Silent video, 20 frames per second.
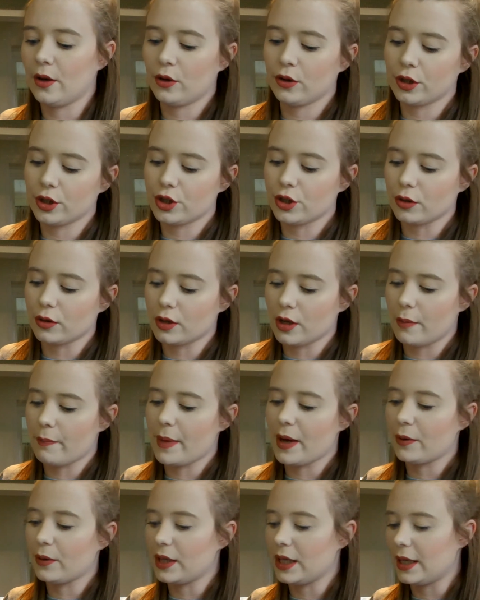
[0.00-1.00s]
the chocolate,
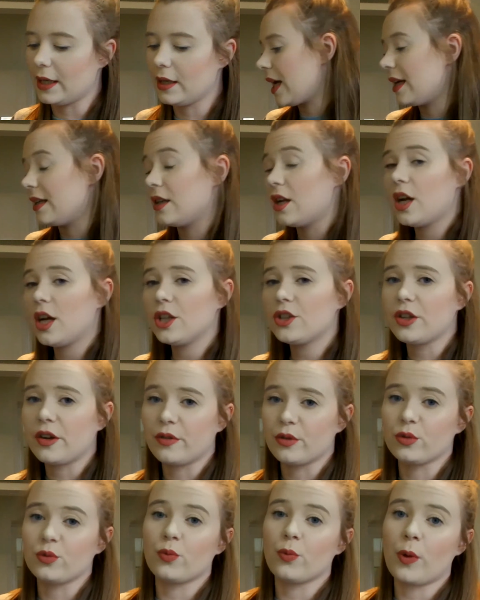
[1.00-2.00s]
melting it, and her
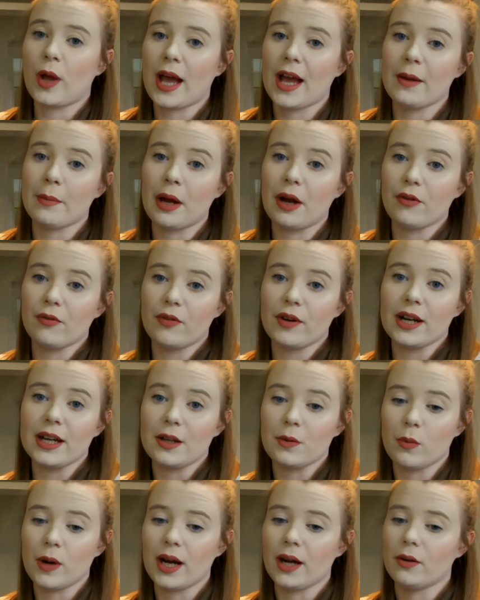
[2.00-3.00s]
truffles came out really
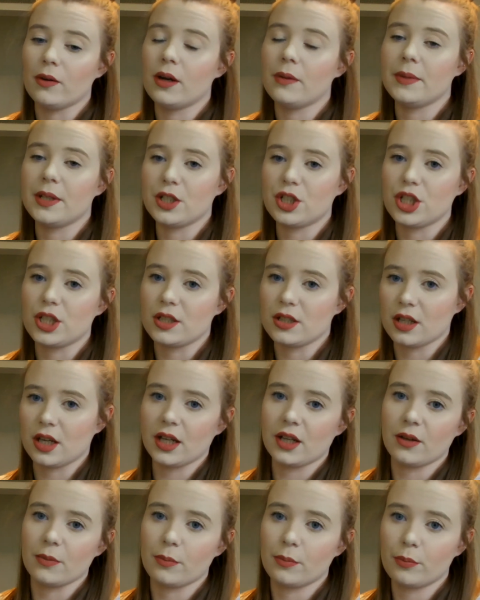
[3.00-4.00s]
well. I mean, she's
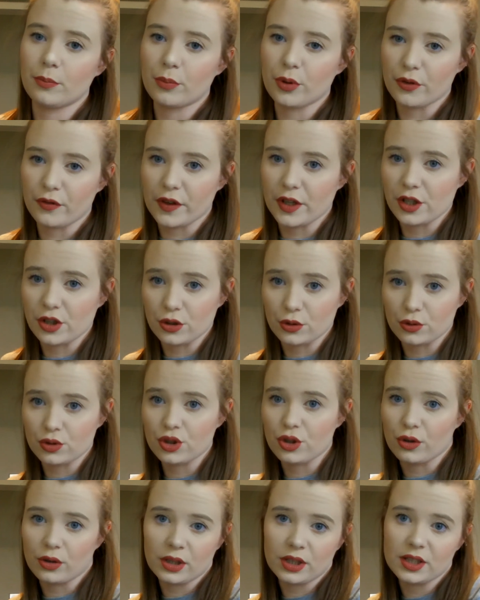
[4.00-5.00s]
like a professional
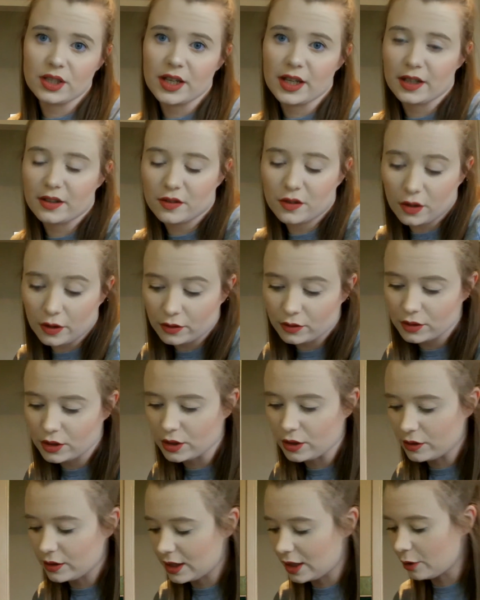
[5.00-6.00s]
chocolatier, so you
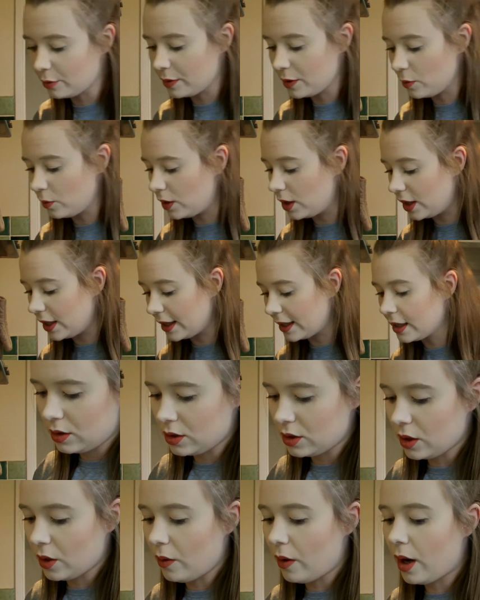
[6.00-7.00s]
know that'll be why.
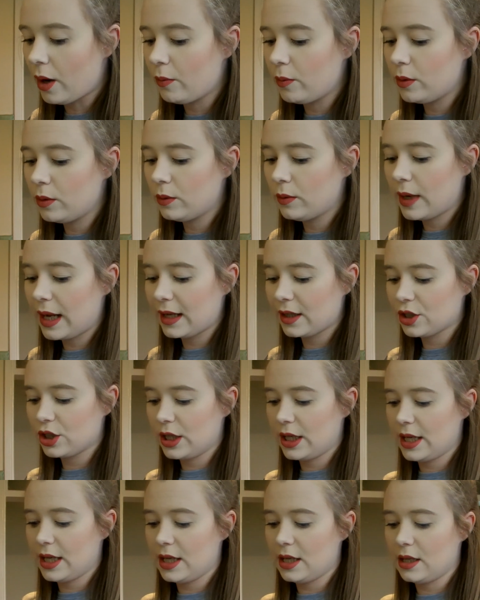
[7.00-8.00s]
So I will
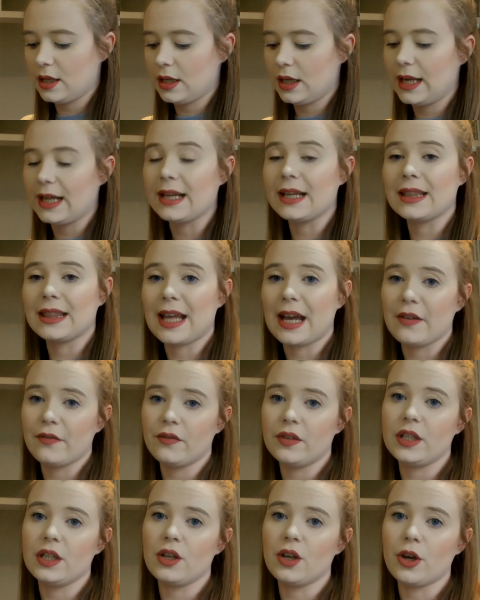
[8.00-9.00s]
actually link that
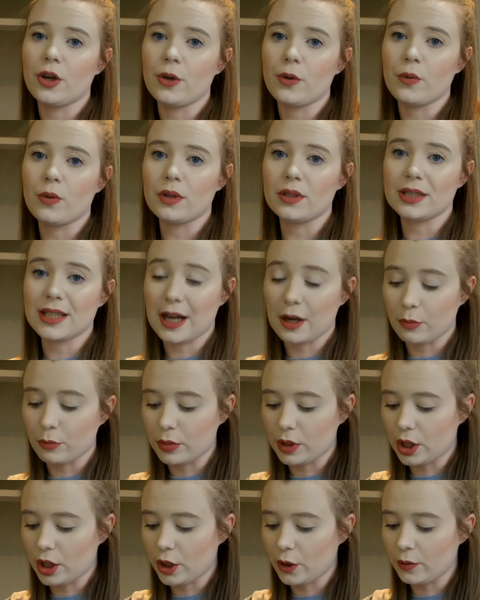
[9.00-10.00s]
video down
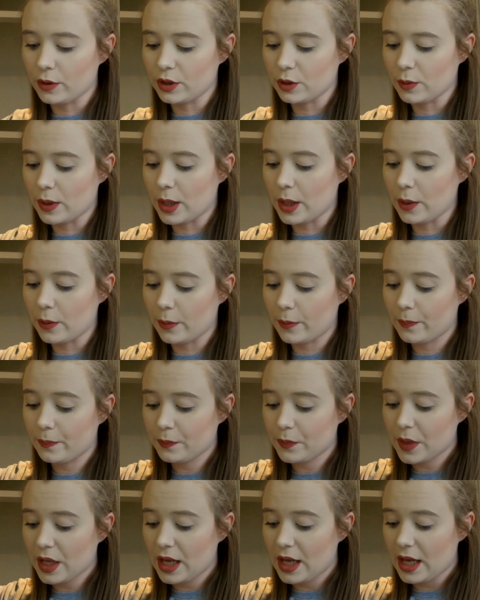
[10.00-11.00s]
below as well
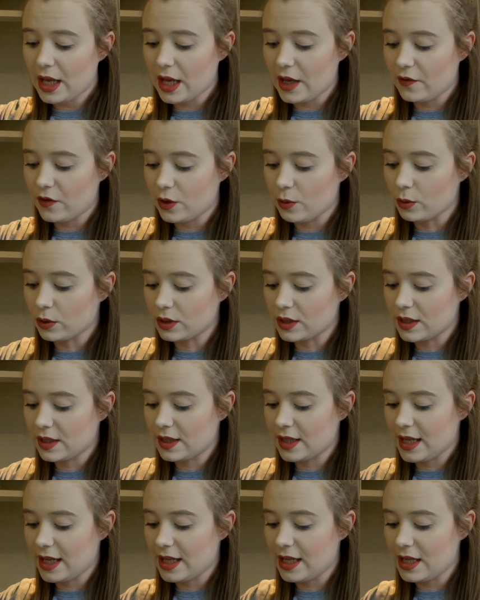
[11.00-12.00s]
if you want to
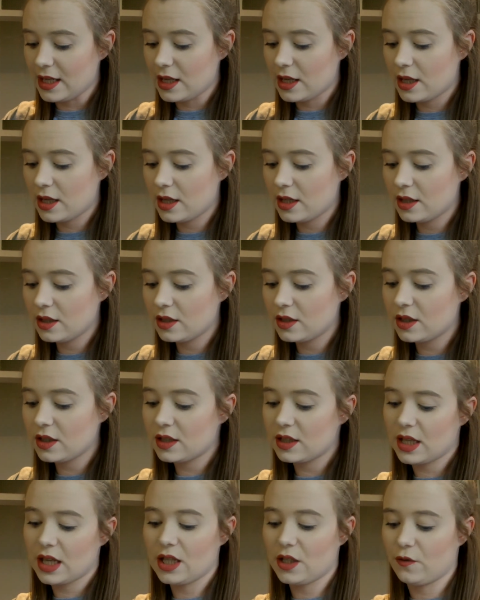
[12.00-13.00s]
see
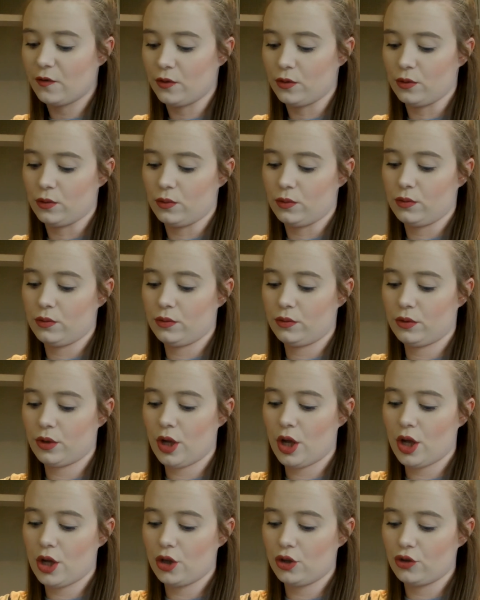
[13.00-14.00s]
successful
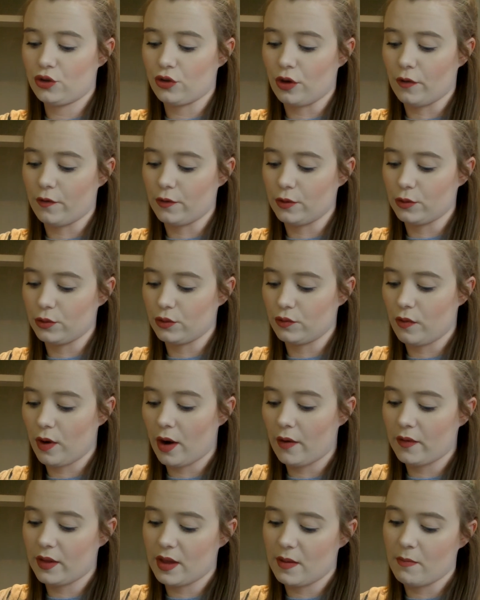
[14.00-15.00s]
truffles
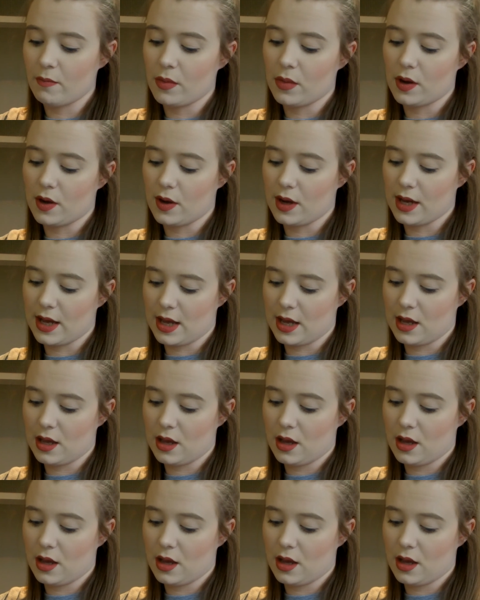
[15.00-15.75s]
rather than my